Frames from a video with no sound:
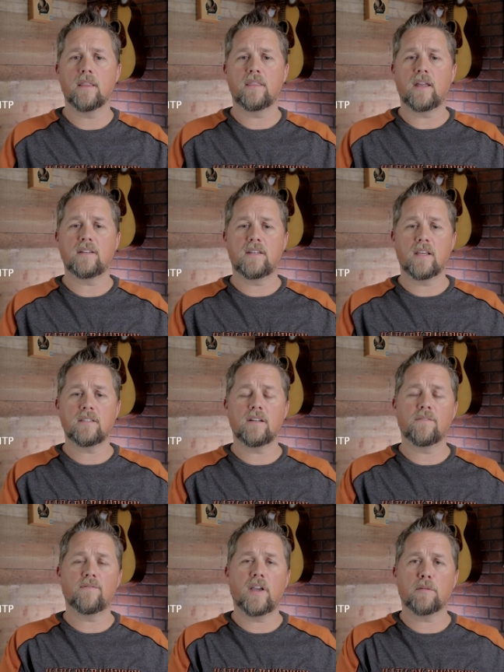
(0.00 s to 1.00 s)
that doesn't
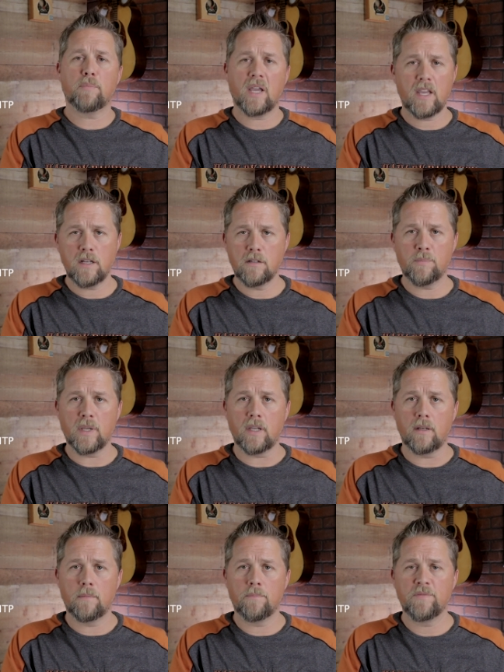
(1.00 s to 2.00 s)
affect page speed.